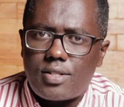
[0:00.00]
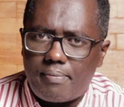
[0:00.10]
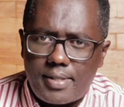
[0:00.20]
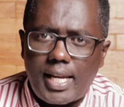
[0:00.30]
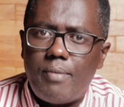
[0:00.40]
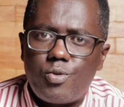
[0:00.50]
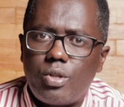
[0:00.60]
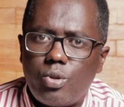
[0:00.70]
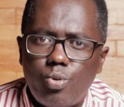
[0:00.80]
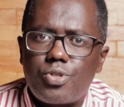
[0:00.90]
Sometimes we
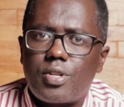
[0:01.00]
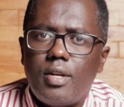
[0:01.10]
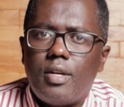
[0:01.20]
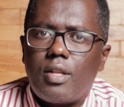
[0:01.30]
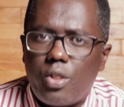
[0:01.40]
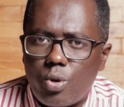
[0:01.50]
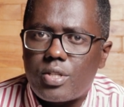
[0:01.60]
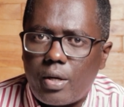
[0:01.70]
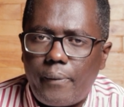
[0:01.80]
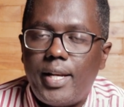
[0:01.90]
lose those
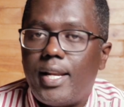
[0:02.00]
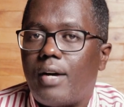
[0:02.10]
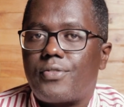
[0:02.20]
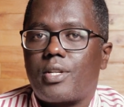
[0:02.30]
that we love.